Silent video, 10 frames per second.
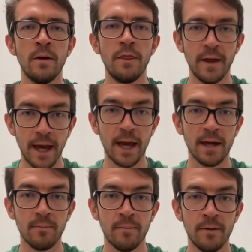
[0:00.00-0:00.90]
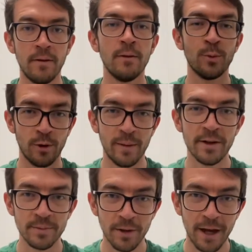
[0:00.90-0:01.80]
the game we're
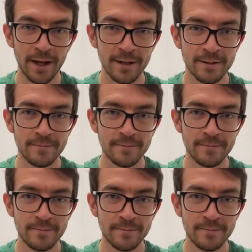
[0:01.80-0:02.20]
about to play?